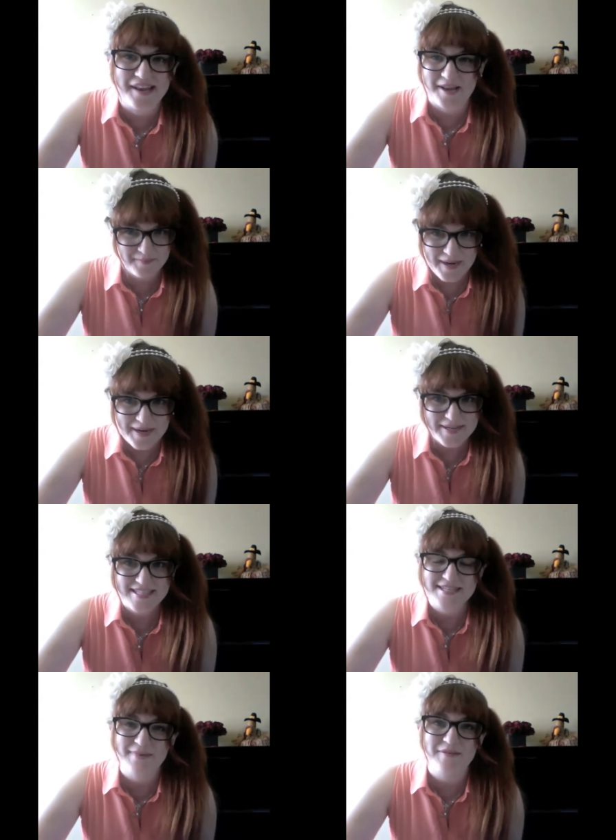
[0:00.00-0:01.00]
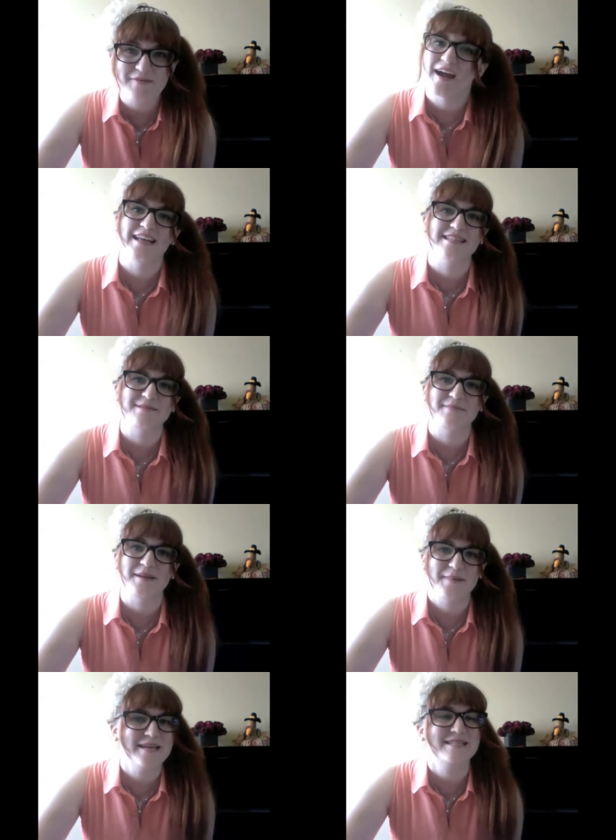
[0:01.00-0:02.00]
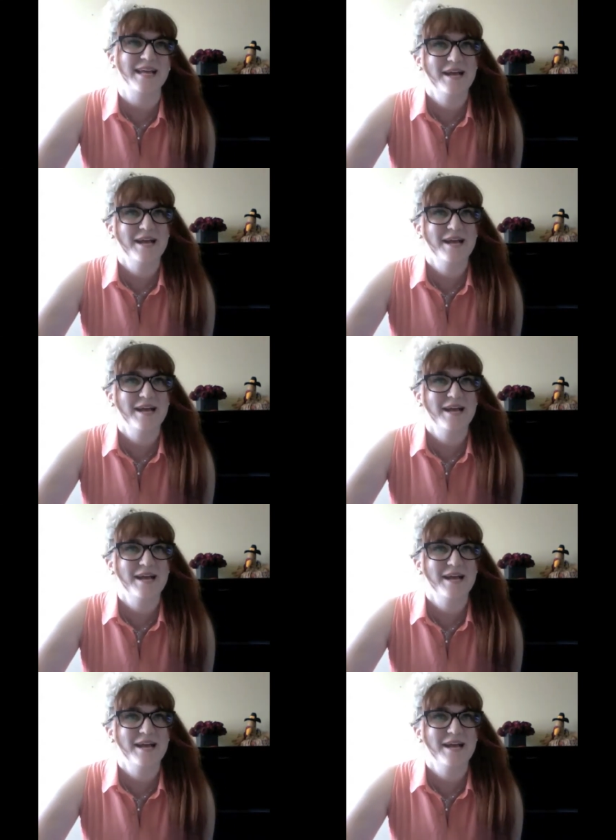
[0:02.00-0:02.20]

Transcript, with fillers: It embarrasses my friends, but it makes